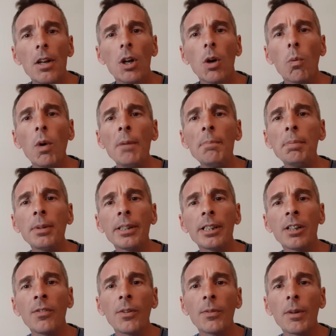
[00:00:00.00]
One
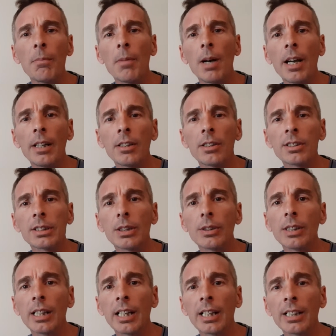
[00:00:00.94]
player from the minors, though,
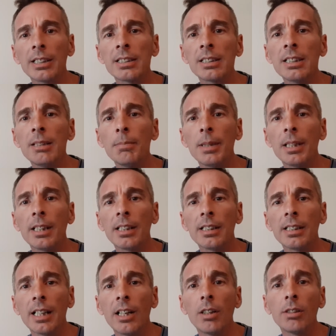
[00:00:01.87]
that I could see being
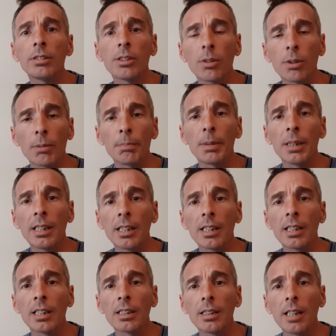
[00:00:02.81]
dealt or
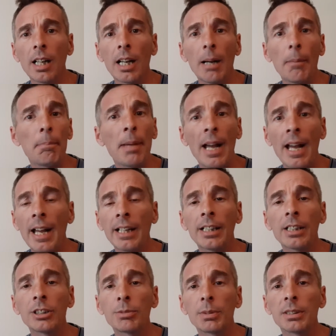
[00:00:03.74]
being
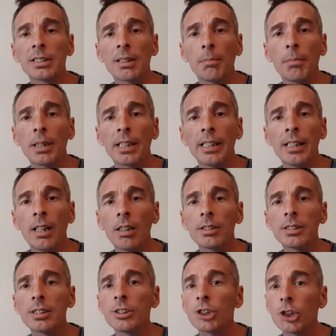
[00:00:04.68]
packaged with somebody
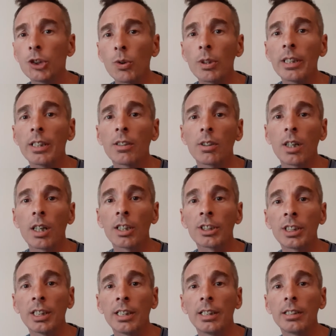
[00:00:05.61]
else is Jordan
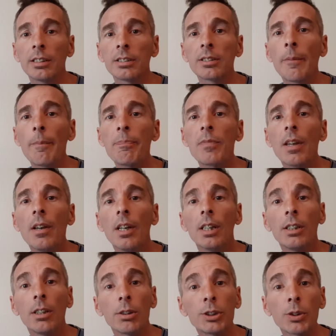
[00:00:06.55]
Groshans.
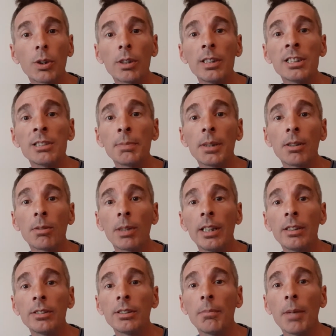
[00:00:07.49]
Now, Jordan's been
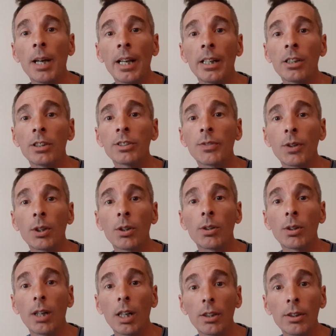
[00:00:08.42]
around the minors
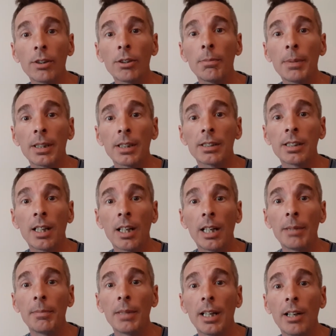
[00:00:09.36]
for a little bit of
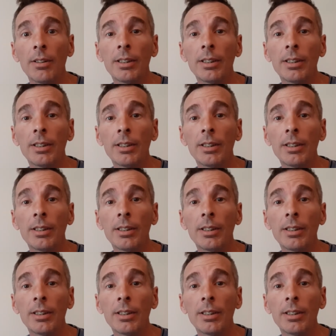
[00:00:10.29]
time now.